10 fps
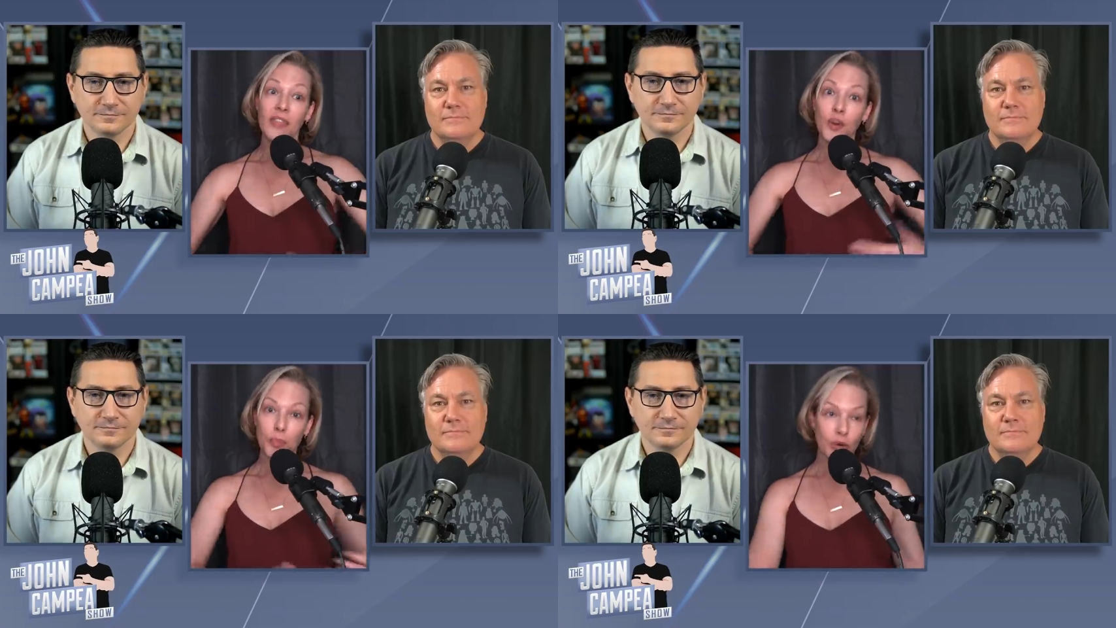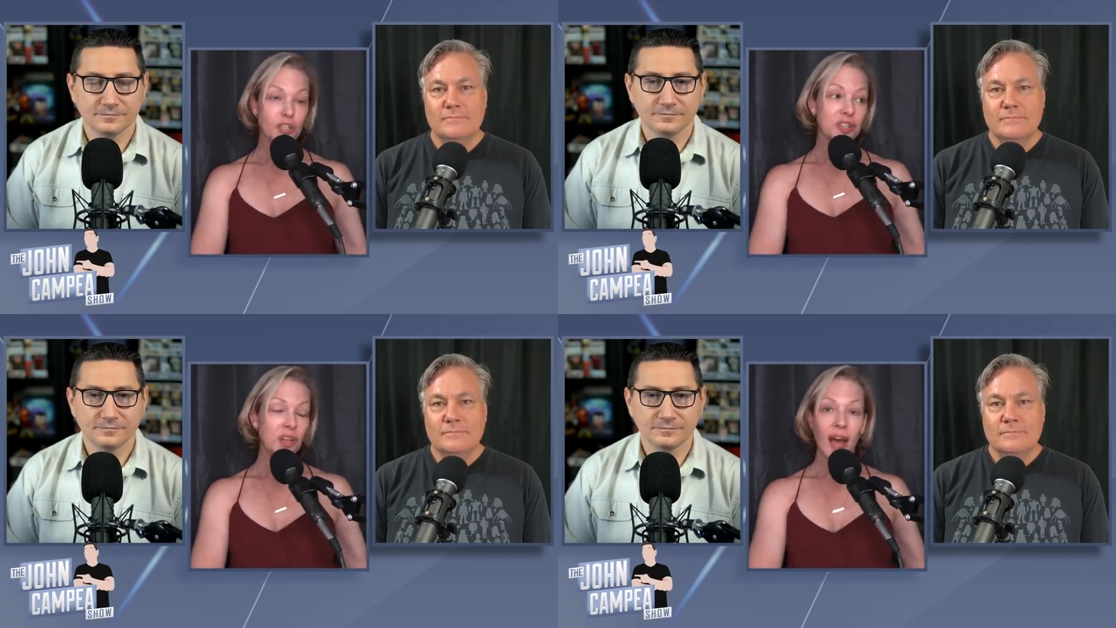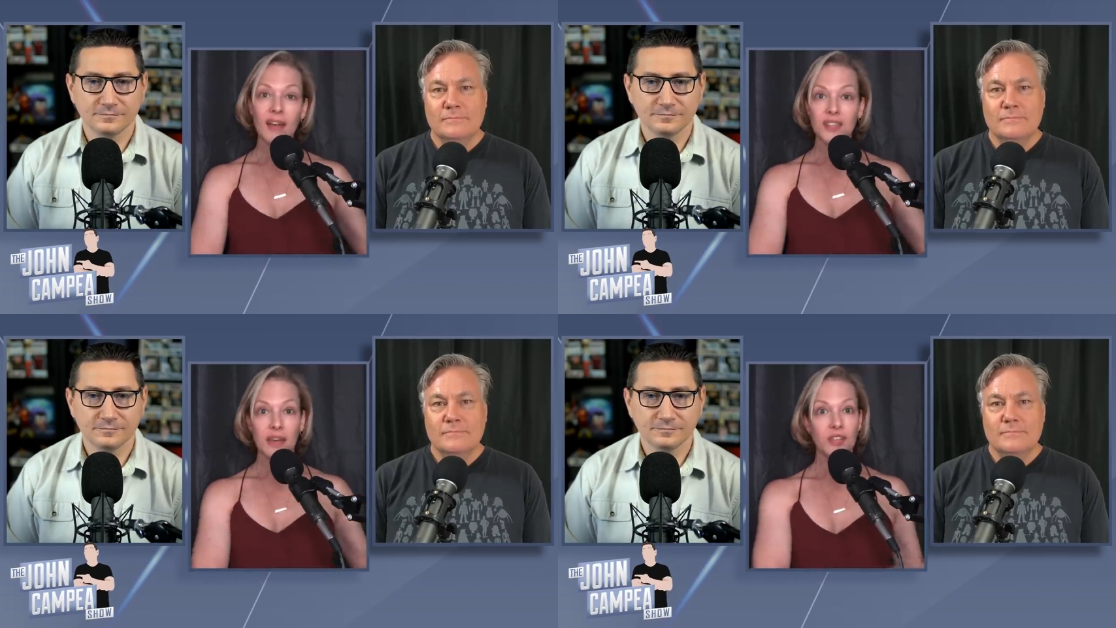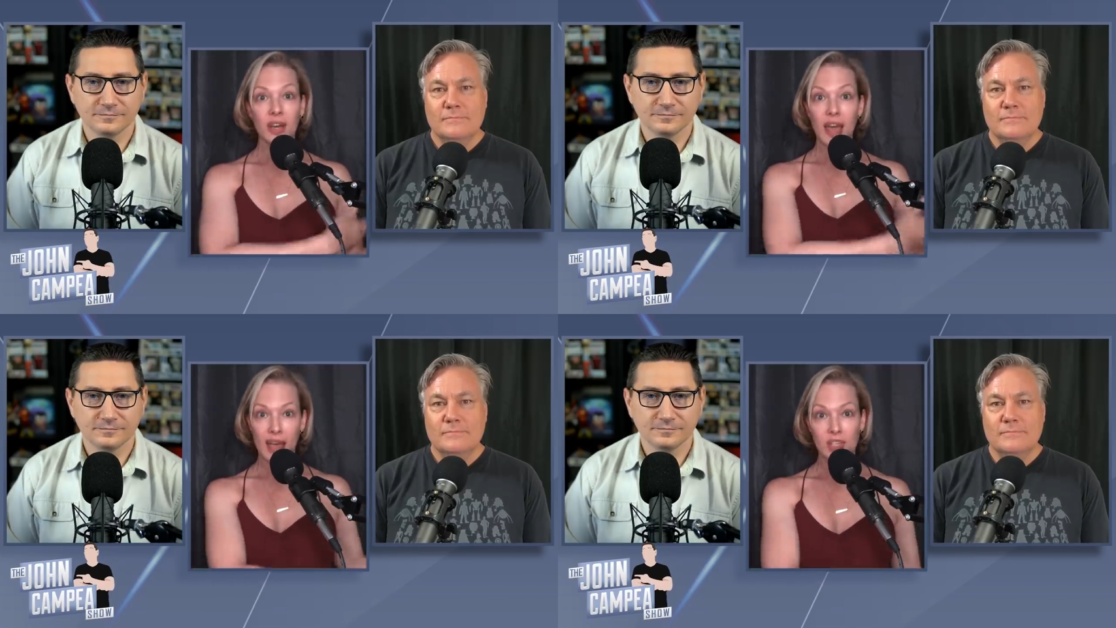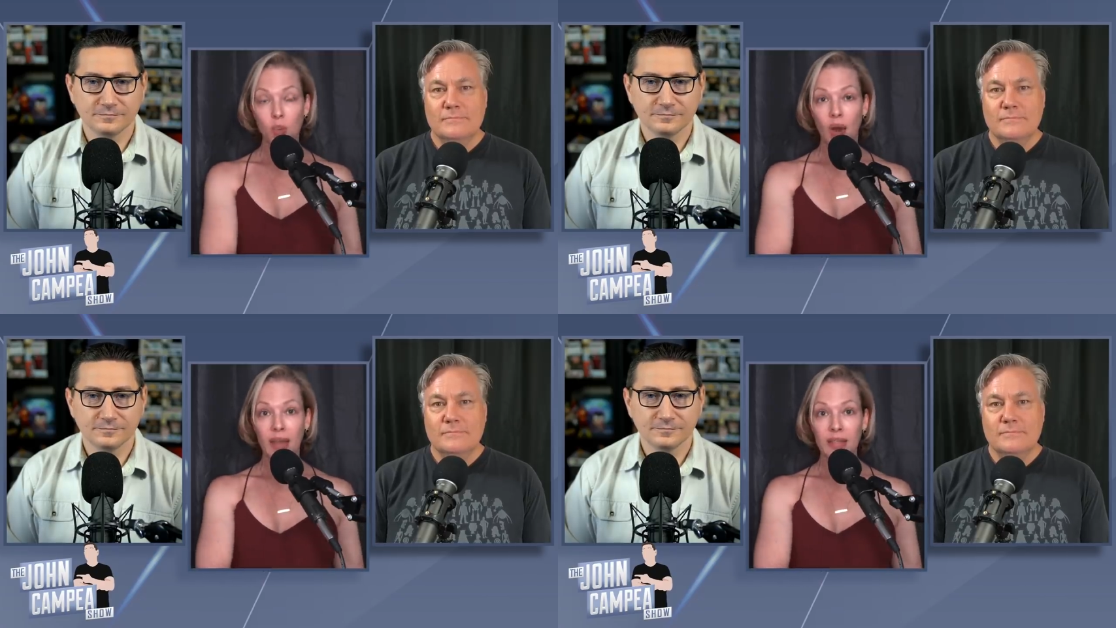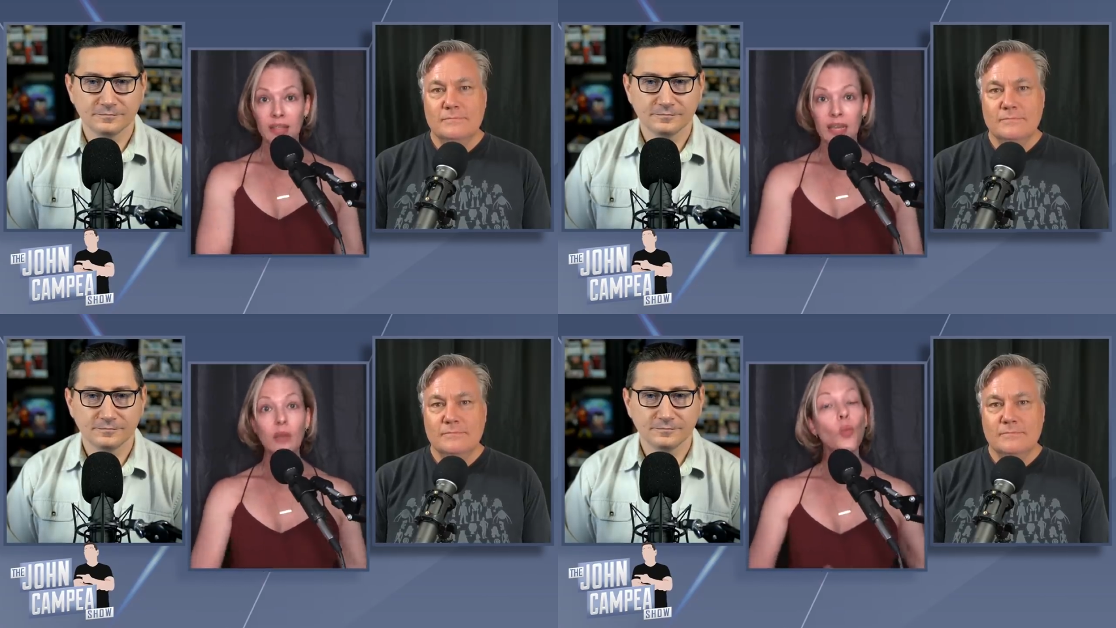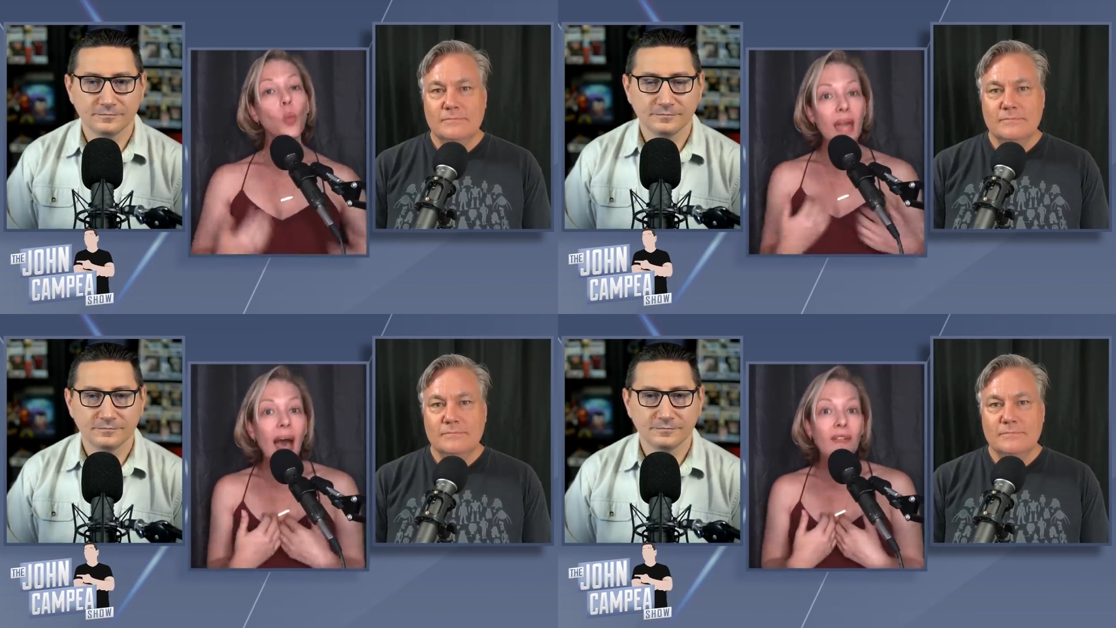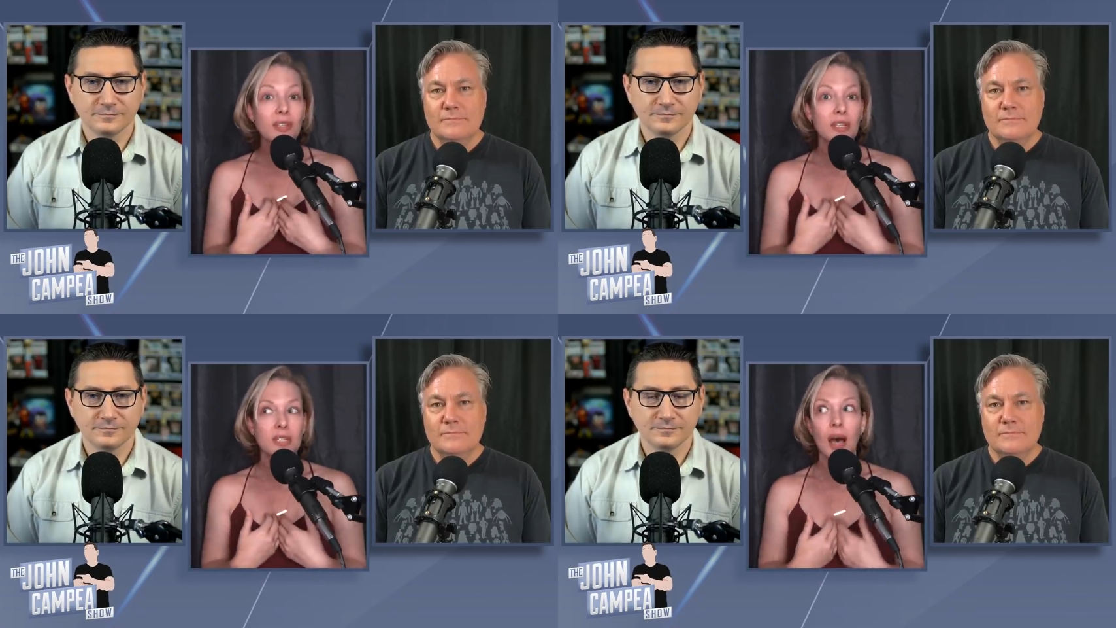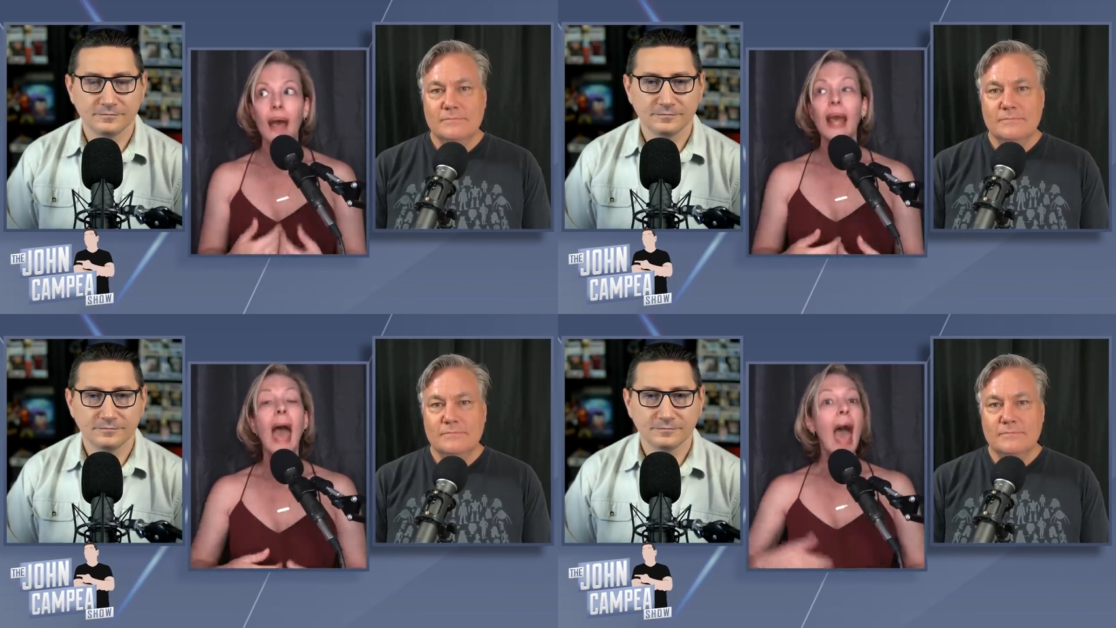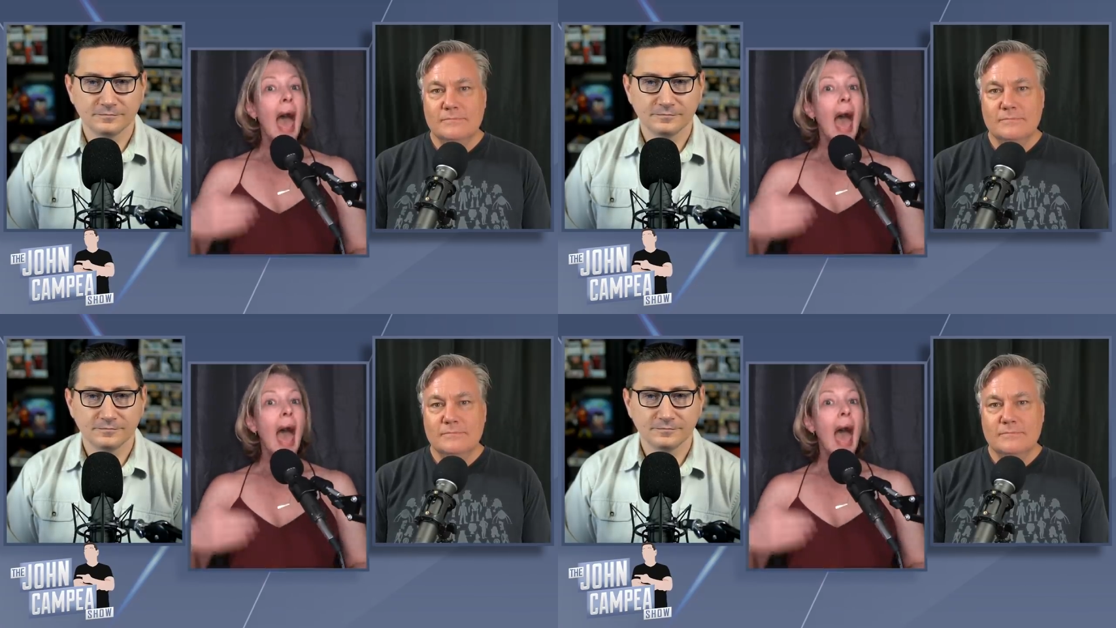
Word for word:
Speaker 1: in their personal lives, they've done X, Y, and Z, and we have to decide,